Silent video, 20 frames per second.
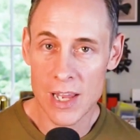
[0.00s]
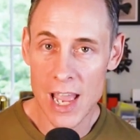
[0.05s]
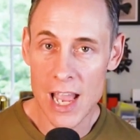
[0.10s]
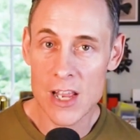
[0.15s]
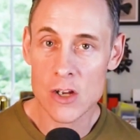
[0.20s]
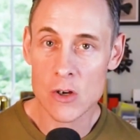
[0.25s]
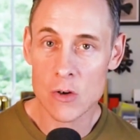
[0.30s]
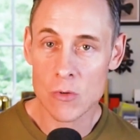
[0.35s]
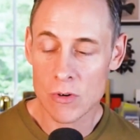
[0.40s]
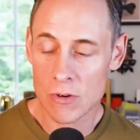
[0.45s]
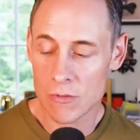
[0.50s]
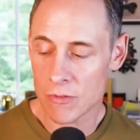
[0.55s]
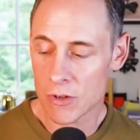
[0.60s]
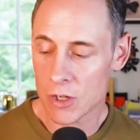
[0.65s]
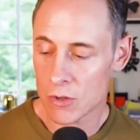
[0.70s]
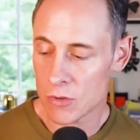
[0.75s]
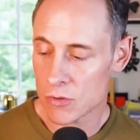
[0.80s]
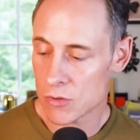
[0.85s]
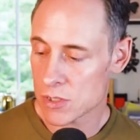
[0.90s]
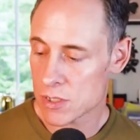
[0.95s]
get your
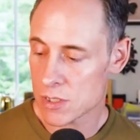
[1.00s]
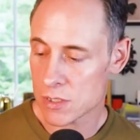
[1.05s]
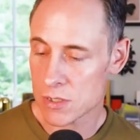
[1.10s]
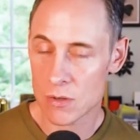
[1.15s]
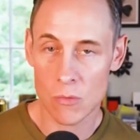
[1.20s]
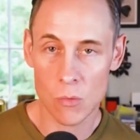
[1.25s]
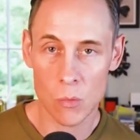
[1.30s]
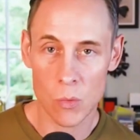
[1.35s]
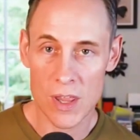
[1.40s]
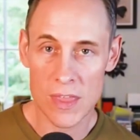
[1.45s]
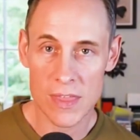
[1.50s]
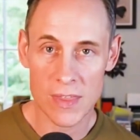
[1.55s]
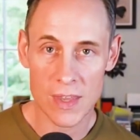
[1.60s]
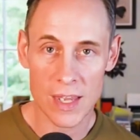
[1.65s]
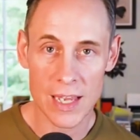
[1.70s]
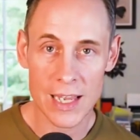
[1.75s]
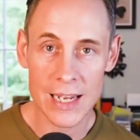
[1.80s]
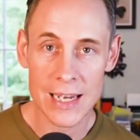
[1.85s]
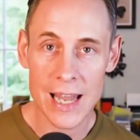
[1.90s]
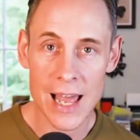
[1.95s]
reviews with
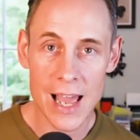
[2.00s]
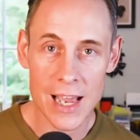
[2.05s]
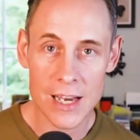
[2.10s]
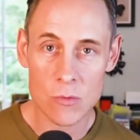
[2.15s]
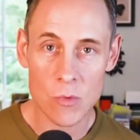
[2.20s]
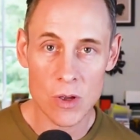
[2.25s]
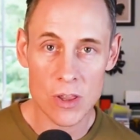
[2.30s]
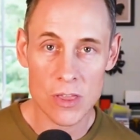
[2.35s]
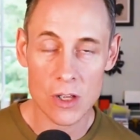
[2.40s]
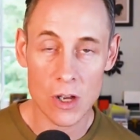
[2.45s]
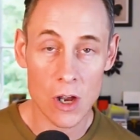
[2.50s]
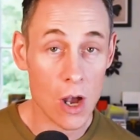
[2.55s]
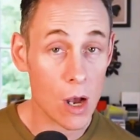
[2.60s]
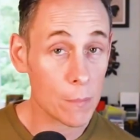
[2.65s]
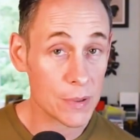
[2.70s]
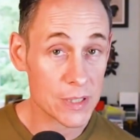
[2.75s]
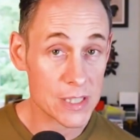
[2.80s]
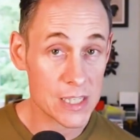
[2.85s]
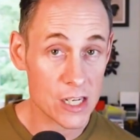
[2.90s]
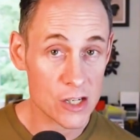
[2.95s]
in line with the
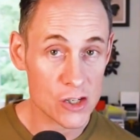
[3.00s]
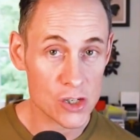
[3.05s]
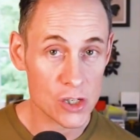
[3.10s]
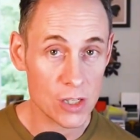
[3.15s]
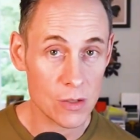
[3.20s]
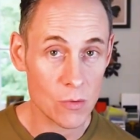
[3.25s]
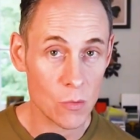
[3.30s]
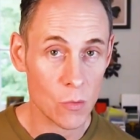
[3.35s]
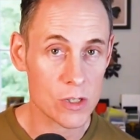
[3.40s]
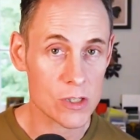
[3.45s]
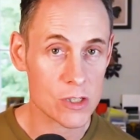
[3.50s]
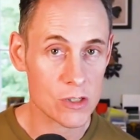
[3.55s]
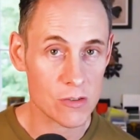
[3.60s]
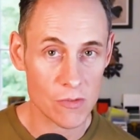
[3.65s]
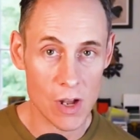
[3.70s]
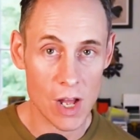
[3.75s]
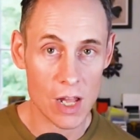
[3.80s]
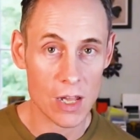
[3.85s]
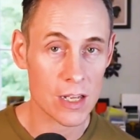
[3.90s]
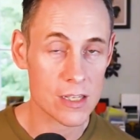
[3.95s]
competition once
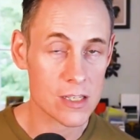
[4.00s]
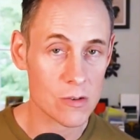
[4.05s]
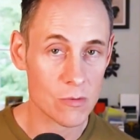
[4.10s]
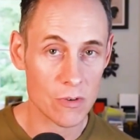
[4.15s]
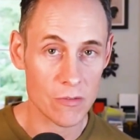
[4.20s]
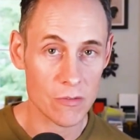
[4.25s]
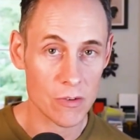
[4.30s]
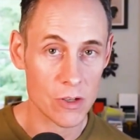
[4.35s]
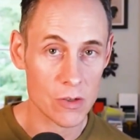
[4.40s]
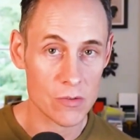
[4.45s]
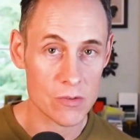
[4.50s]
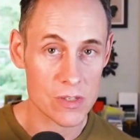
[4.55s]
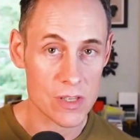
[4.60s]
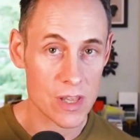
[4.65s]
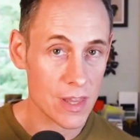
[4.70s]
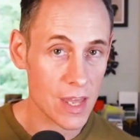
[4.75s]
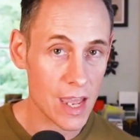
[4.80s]
you've got lots of reviews